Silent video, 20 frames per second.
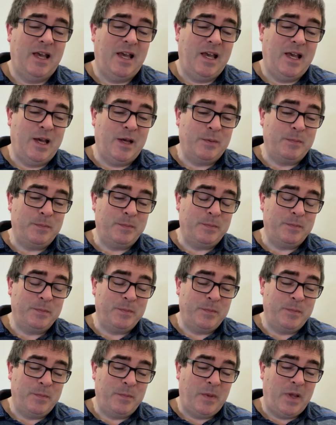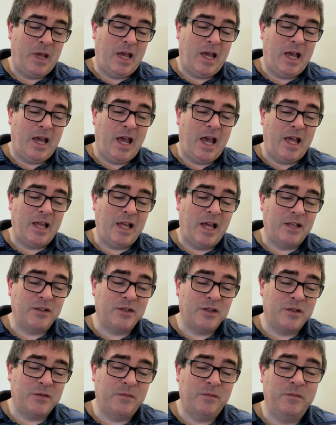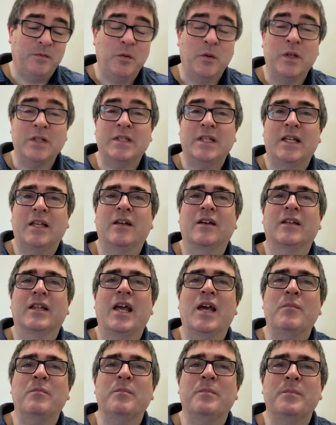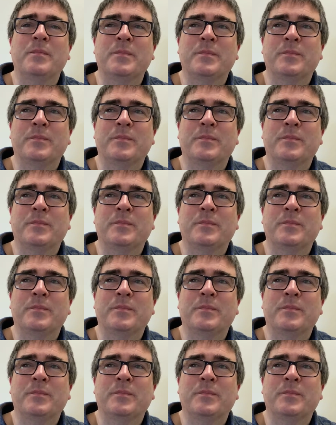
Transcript: and just focusing on him.